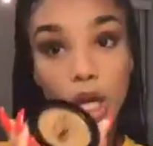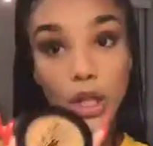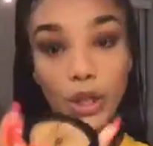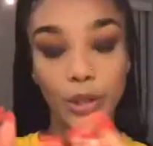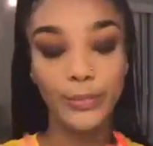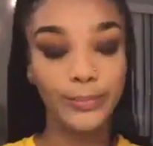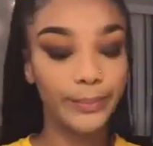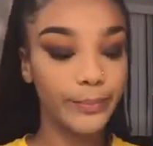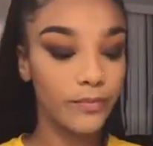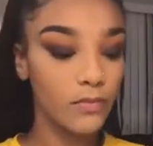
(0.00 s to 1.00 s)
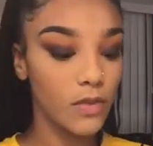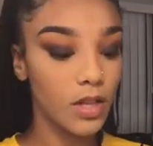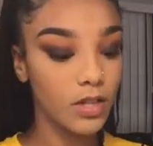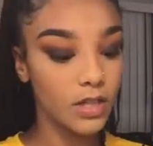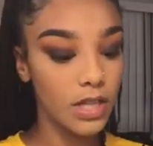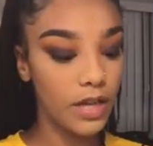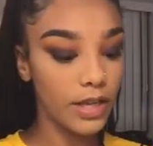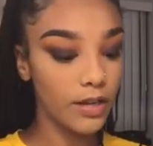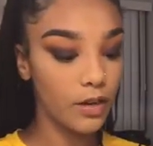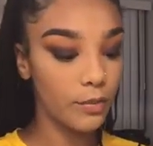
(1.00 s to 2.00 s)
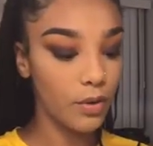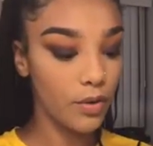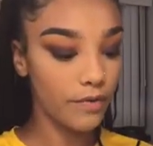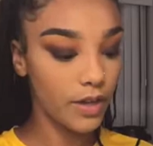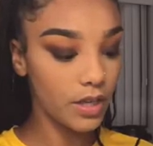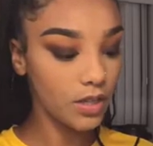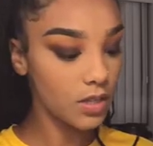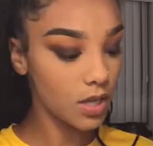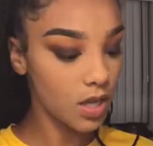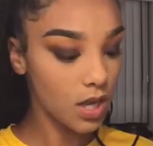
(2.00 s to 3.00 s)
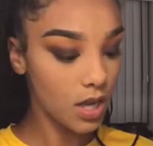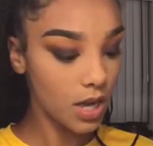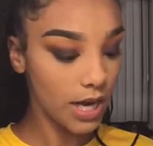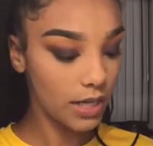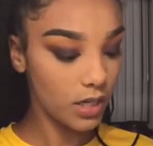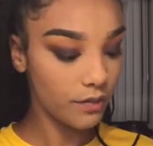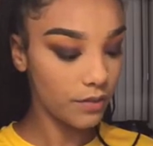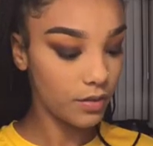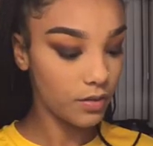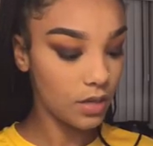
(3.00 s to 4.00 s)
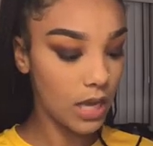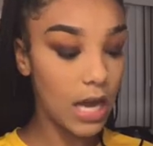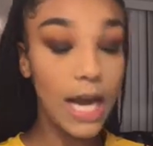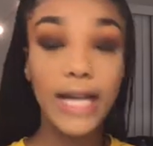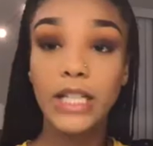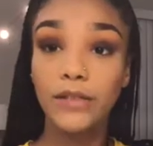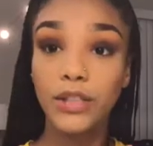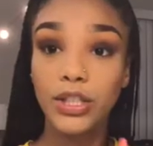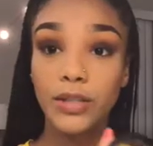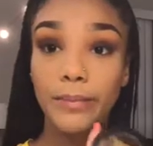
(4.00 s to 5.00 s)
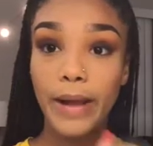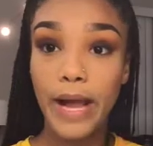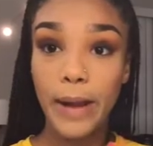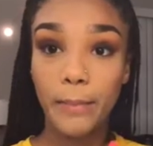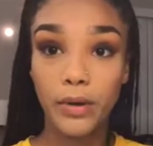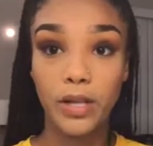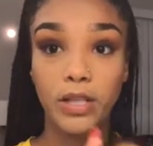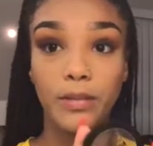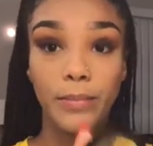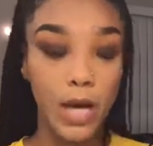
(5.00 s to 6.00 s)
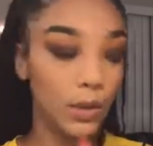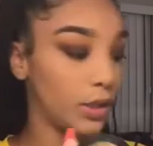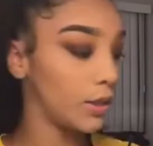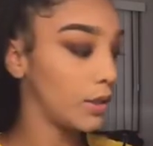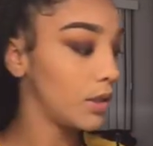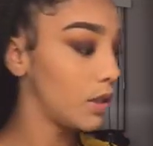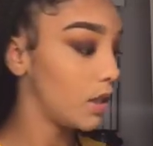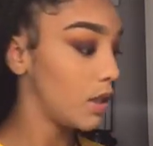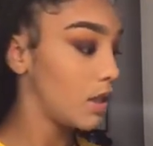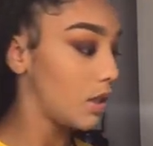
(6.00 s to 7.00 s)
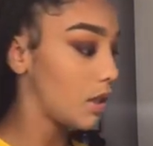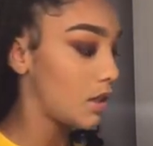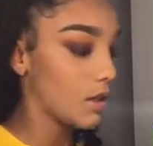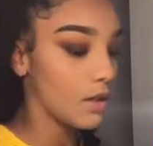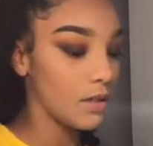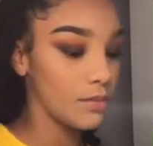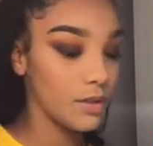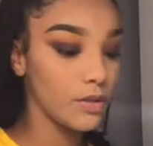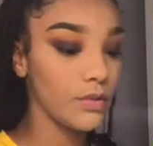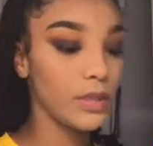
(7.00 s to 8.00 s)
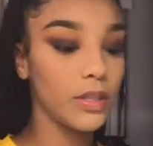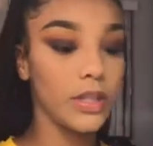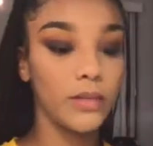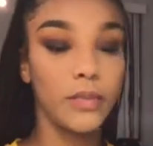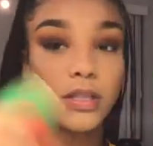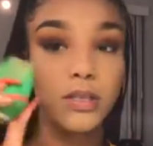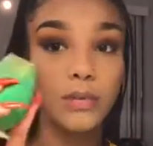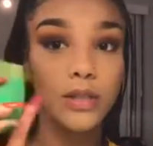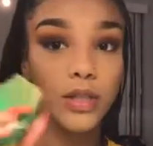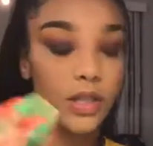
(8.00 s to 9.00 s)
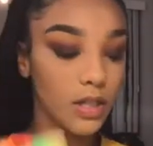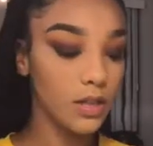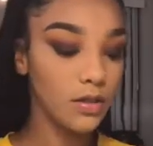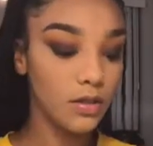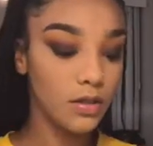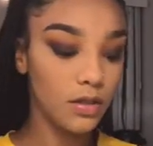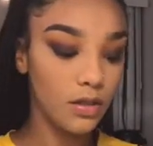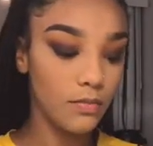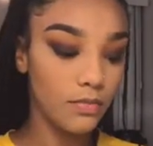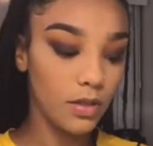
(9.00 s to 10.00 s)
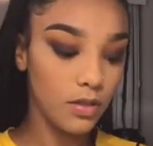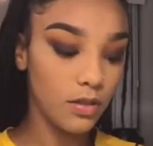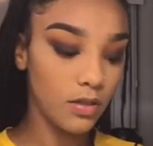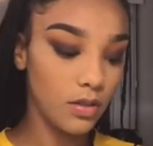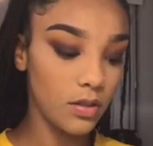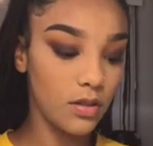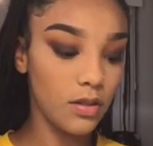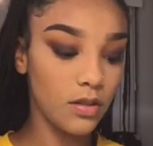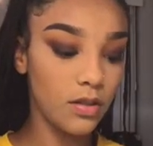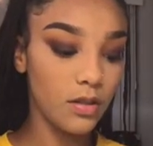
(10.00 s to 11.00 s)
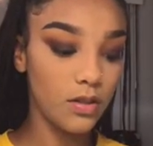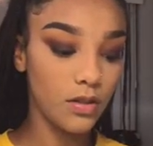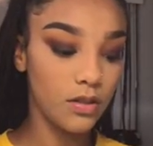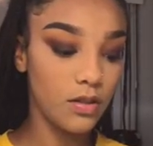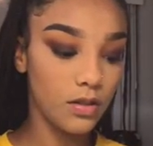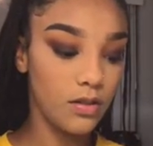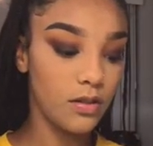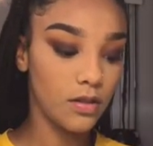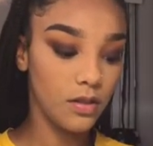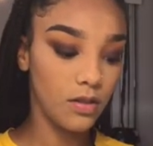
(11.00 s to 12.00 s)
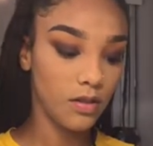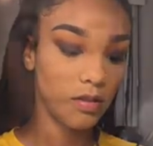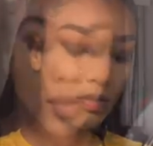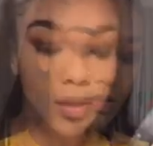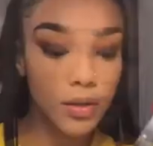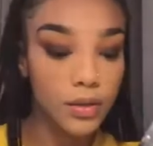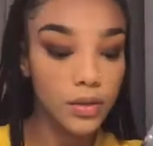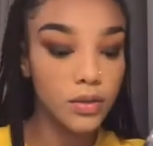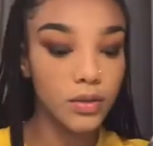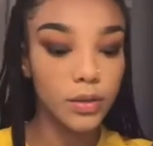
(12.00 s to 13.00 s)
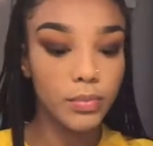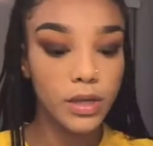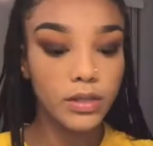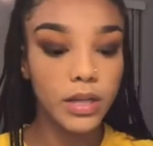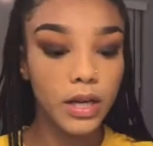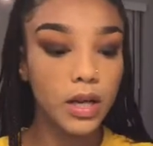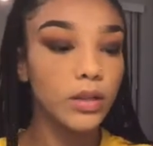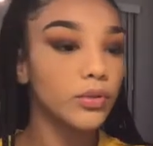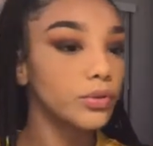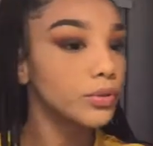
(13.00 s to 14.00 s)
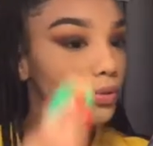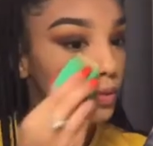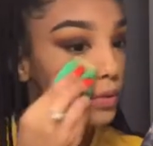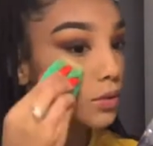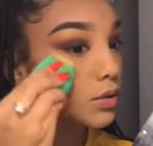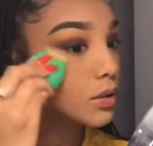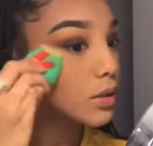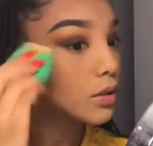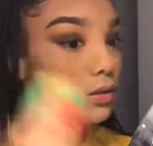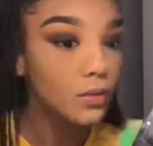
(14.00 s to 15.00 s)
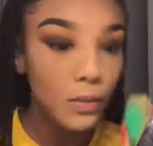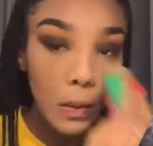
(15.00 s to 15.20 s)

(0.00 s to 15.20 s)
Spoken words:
color. This is the LA Girl Pro Face high definition matte pressed powder. And I'm just going to take my sponge again, press this into here. You're just going to brush that color into your skin.